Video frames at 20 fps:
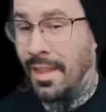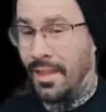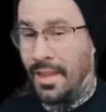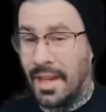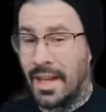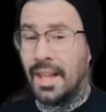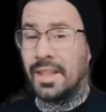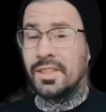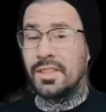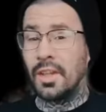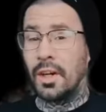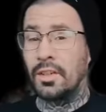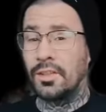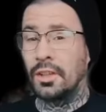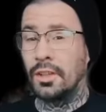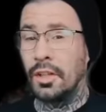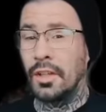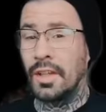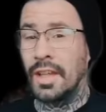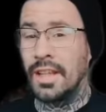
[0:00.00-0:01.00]
Then I
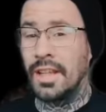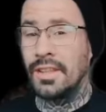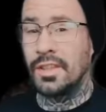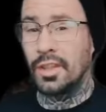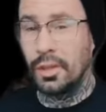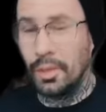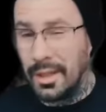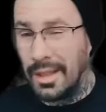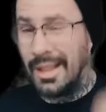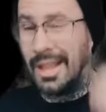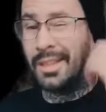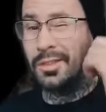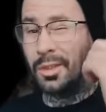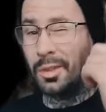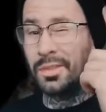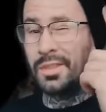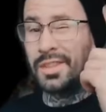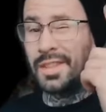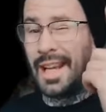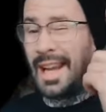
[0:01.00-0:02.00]
start to look into
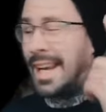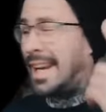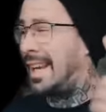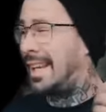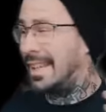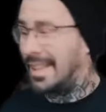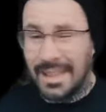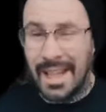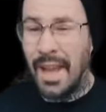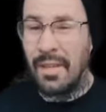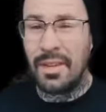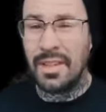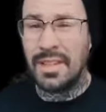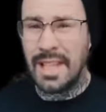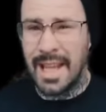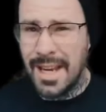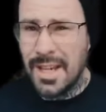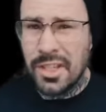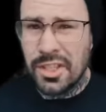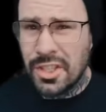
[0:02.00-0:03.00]
electrostatic
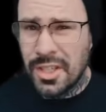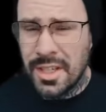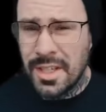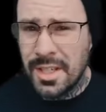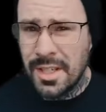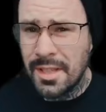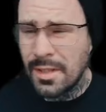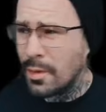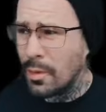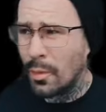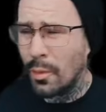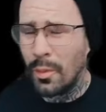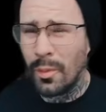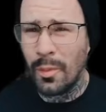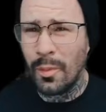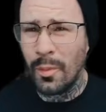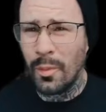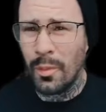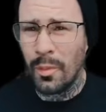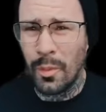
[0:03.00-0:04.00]
levitation.
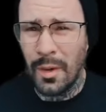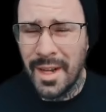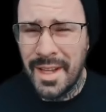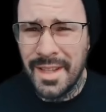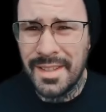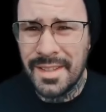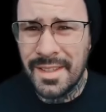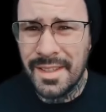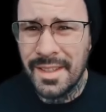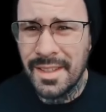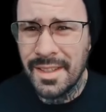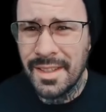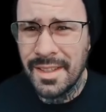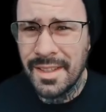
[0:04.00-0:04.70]
What?